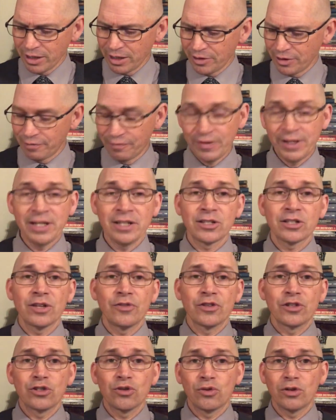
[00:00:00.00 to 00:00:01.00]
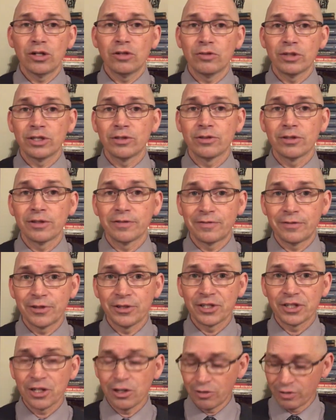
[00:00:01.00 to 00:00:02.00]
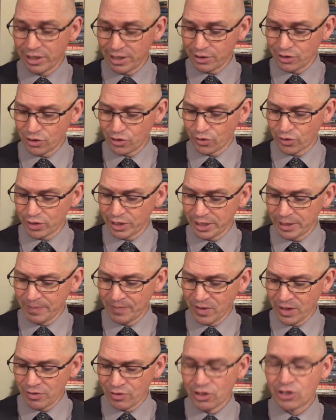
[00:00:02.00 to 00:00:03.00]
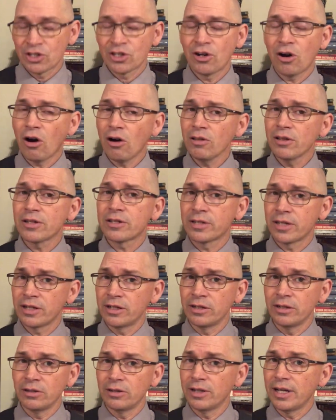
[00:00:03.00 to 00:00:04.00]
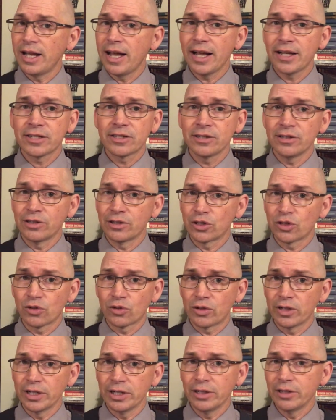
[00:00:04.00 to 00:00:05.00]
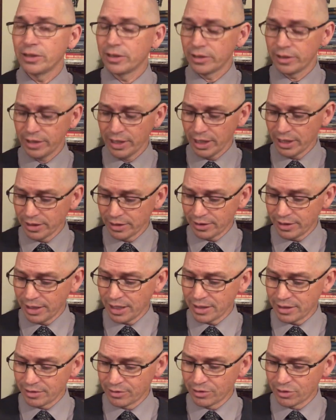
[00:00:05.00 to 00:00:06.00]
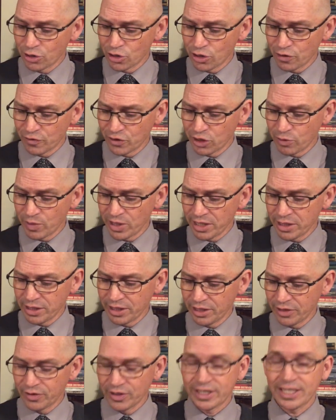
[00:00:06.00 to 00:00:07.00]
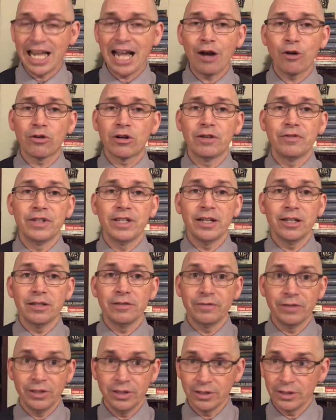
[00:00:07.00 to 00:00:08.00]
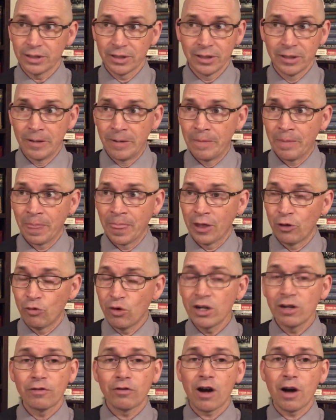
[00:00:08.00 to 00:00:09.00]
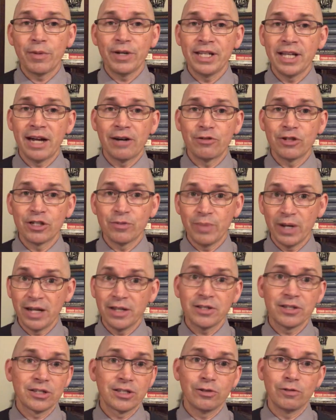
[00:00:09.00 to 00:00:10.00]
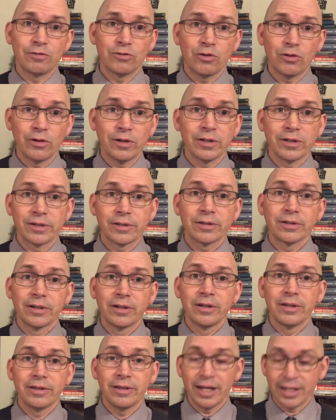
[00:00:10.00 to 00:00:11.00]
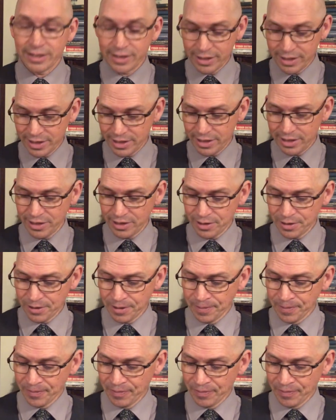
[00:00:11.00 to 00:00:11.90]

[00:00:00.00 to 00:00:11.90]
The Phoenix on the Sword, which was the first Conan story. The Scarlet Citadel, excellent story. Yeah, that deserves to be in here. The Tower of the Elephant, one of Robert E. Howard's best, so of course that's in here.